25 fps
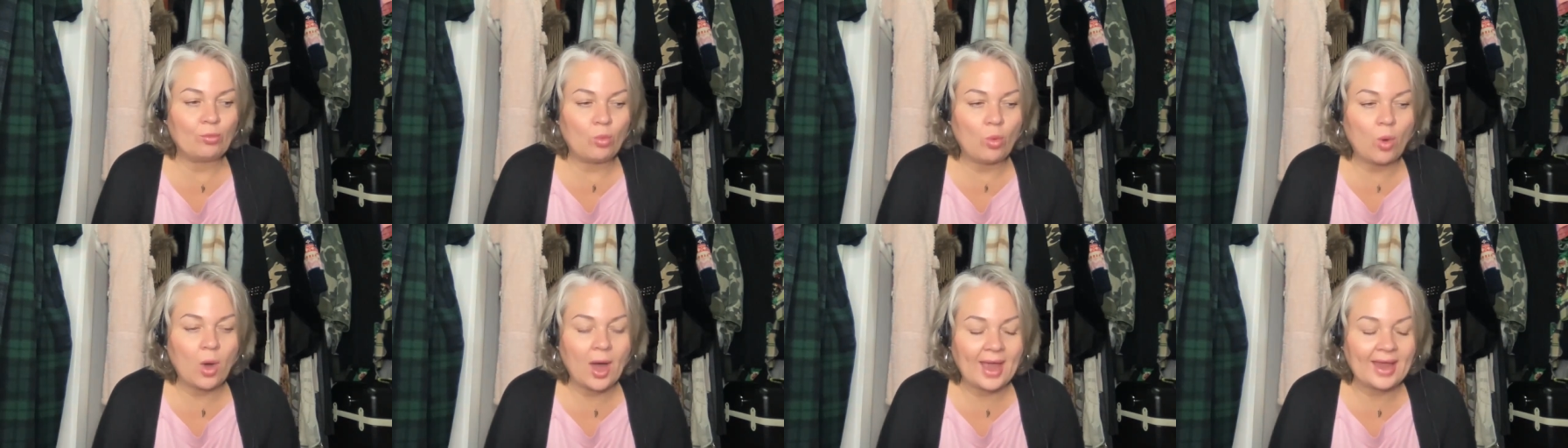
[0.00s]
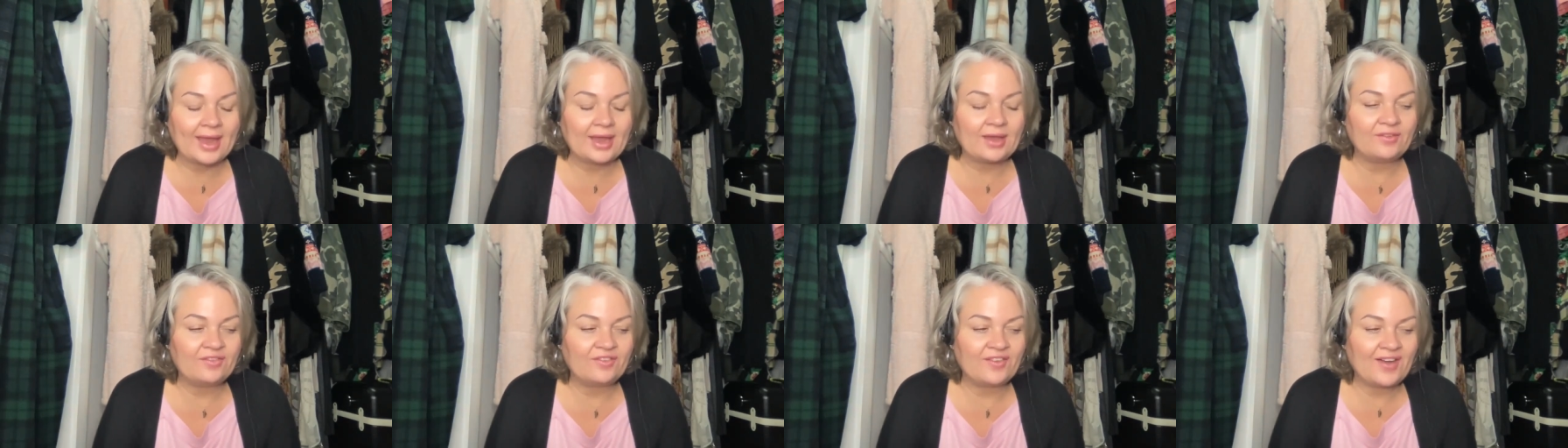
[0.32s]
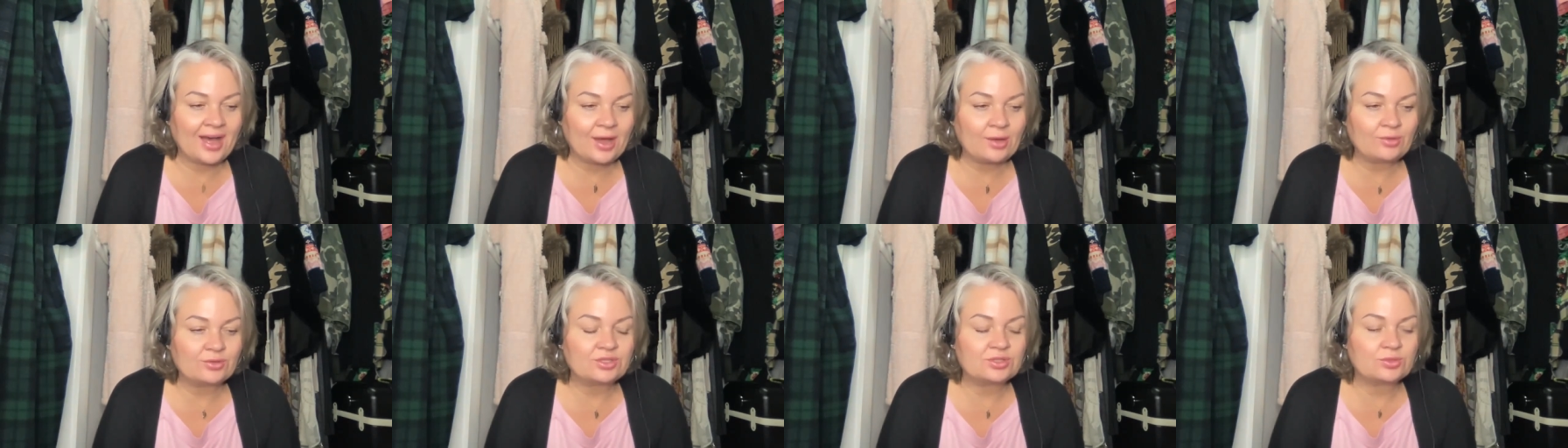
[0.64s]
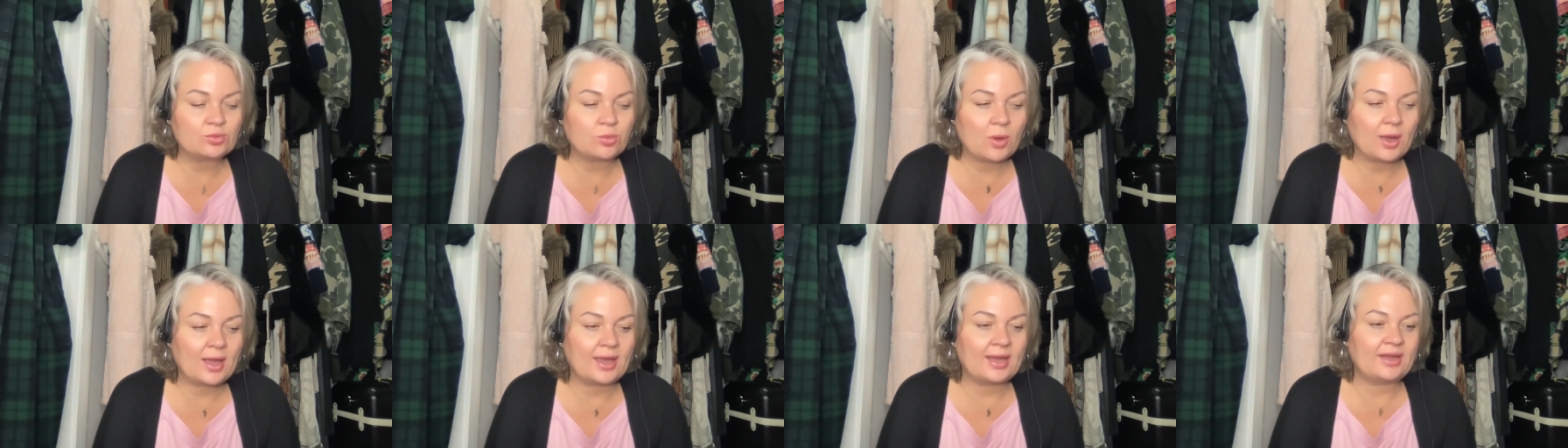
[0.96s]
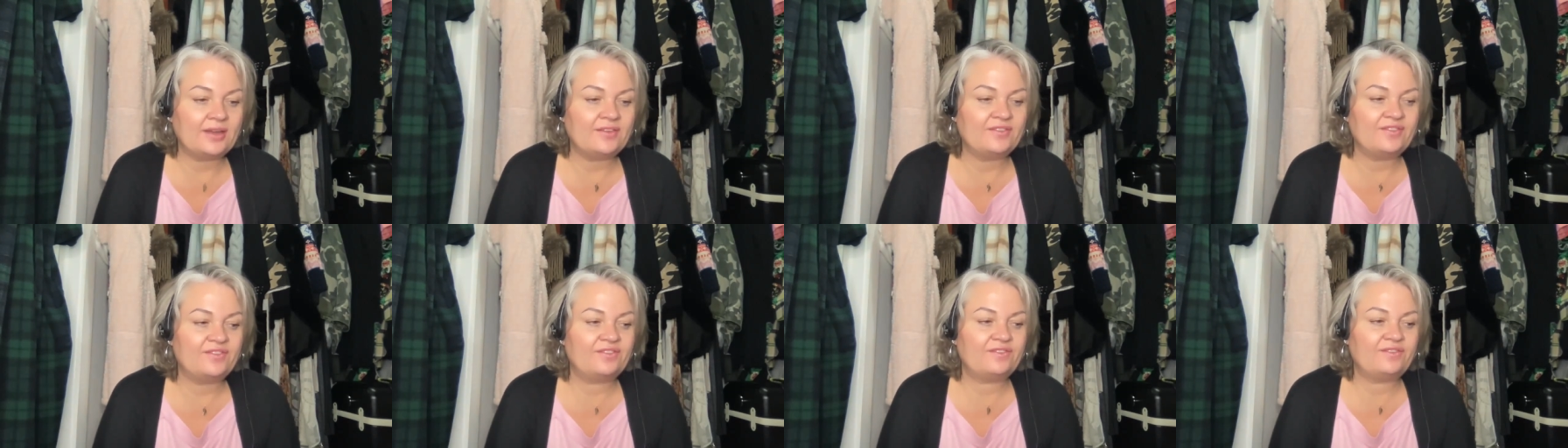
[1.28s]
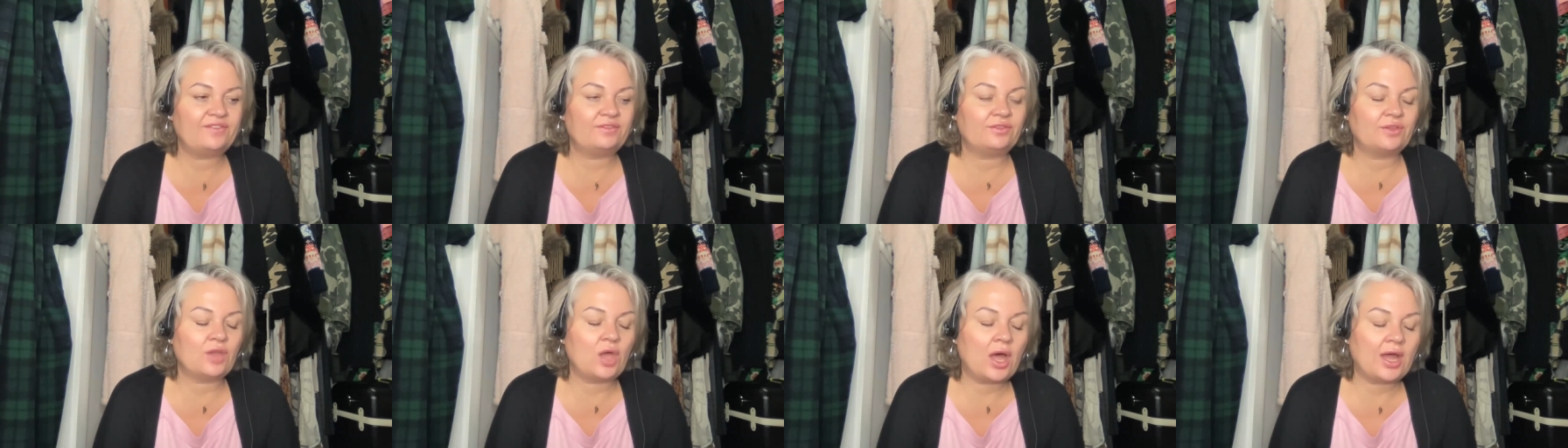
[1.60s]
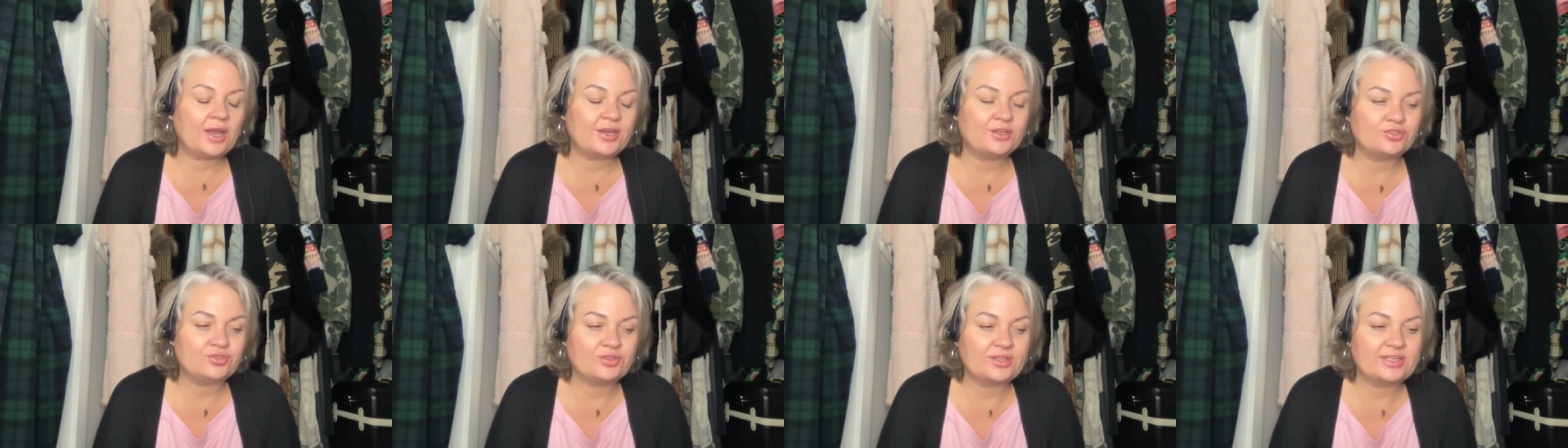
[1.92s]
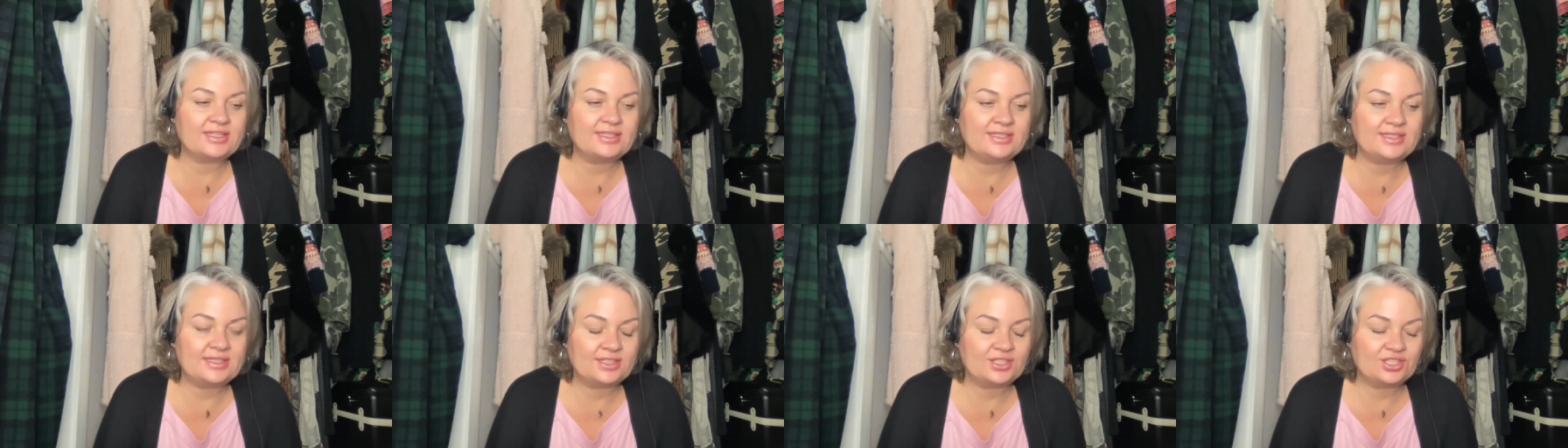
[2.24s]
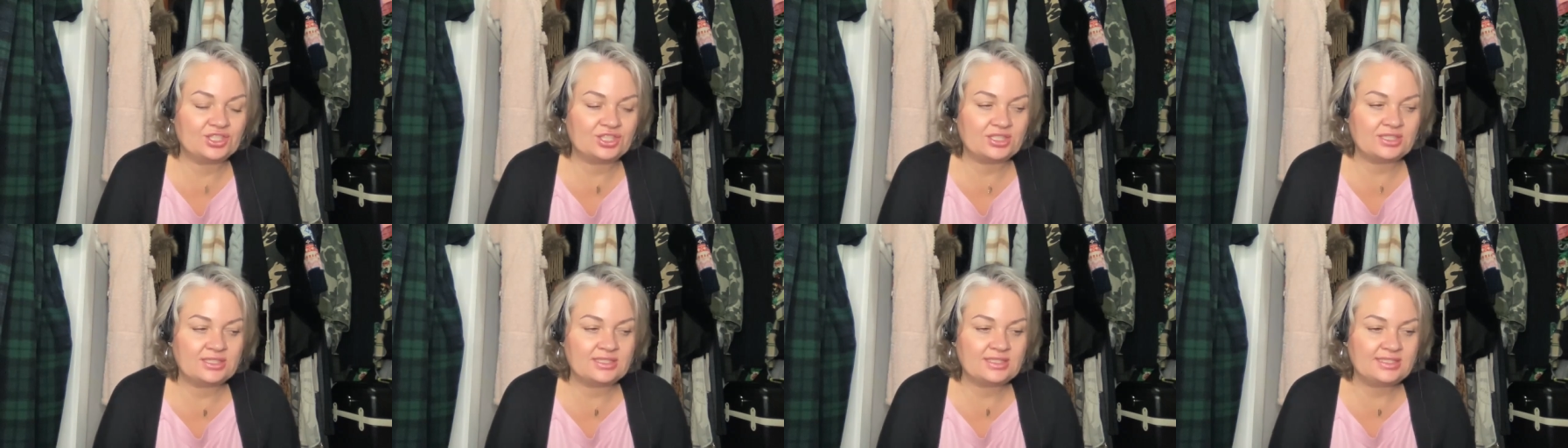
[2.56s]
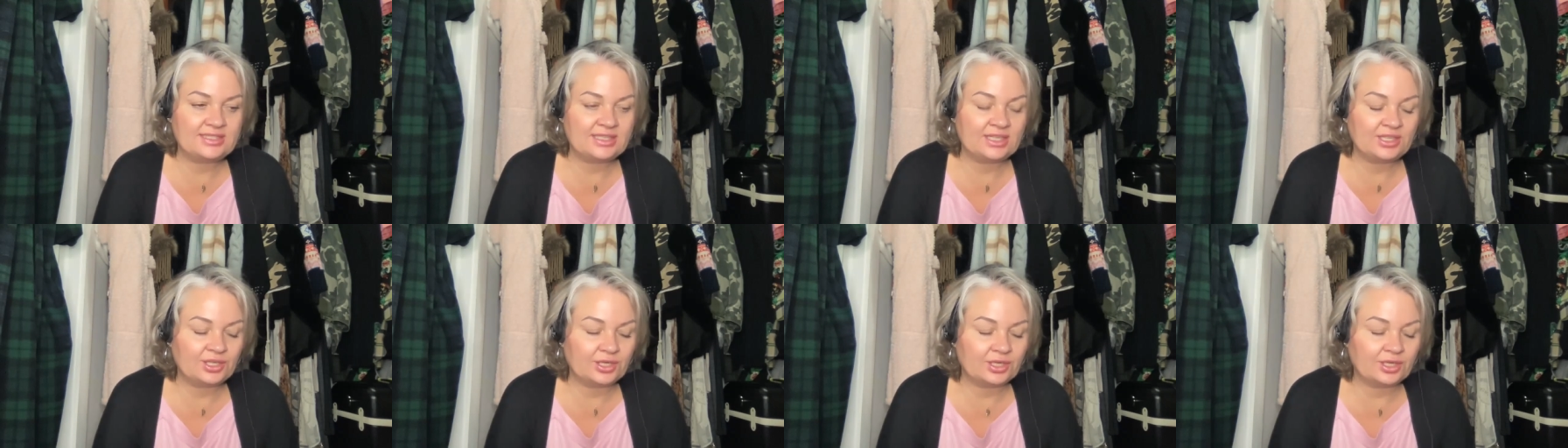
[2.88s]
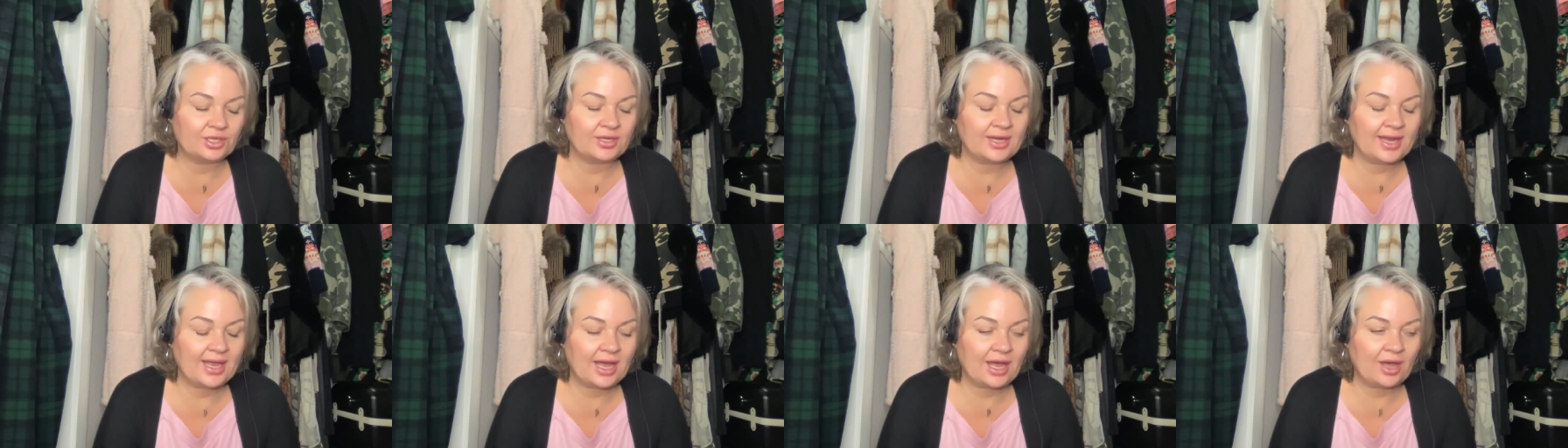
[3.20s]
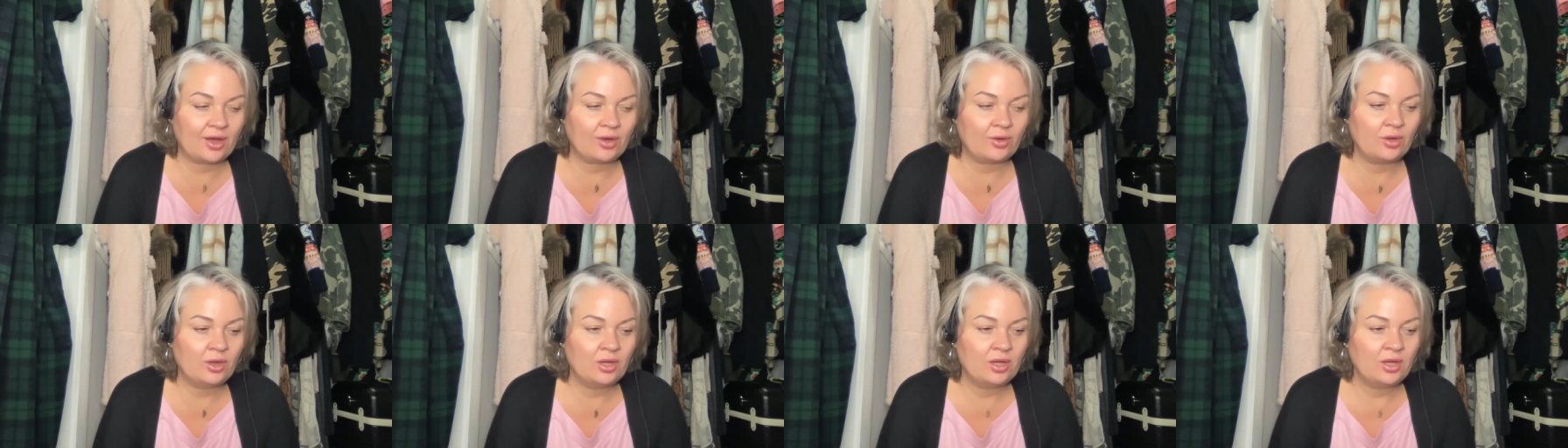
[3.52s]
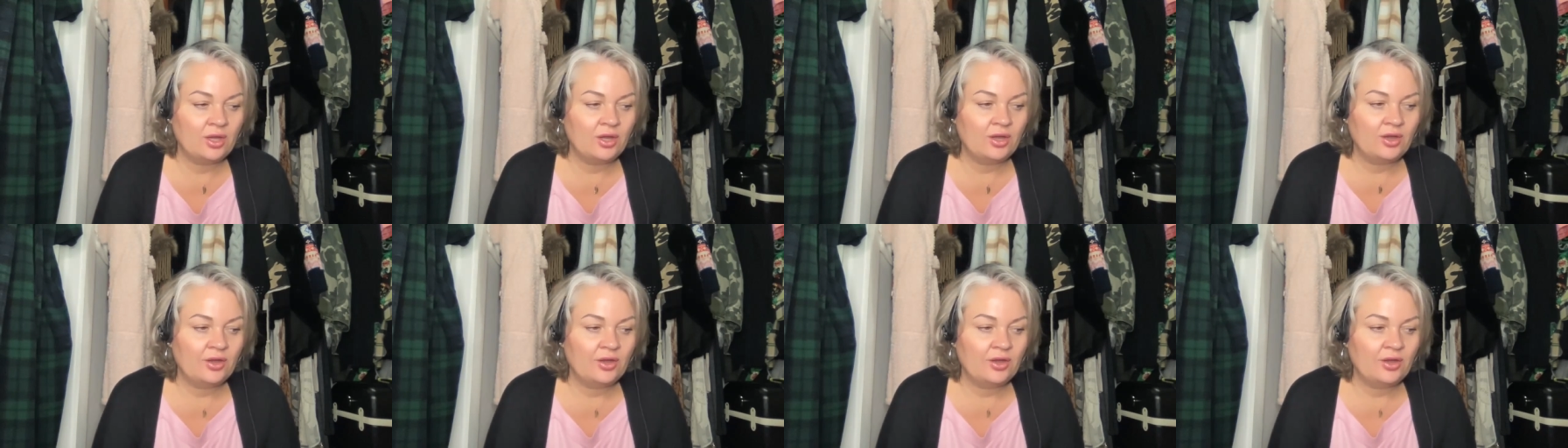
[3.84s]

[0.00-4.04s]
wife, housewife, laundry, dishes, dinner now